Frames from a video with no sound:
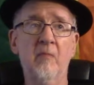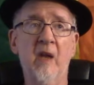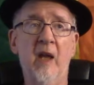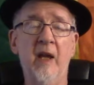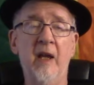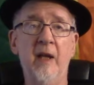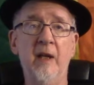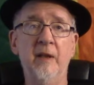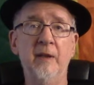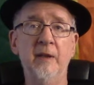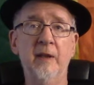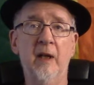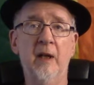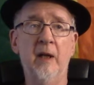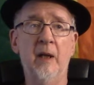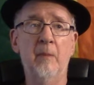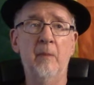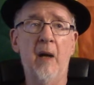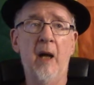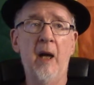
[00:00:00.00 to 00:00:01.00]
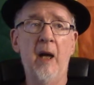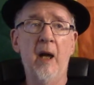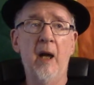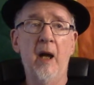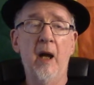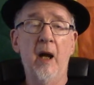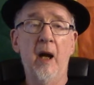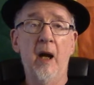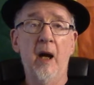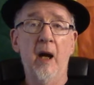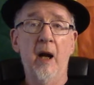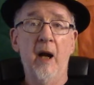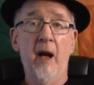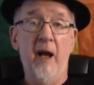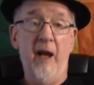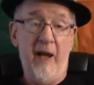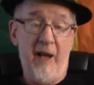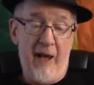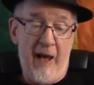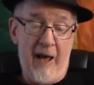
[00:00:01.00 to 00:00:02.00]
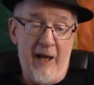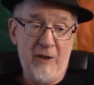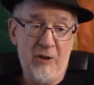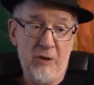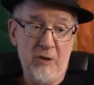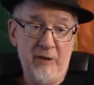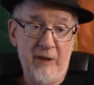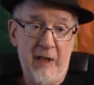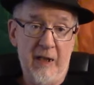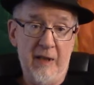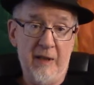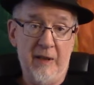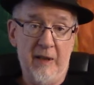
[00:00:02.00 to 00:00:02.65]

And actually,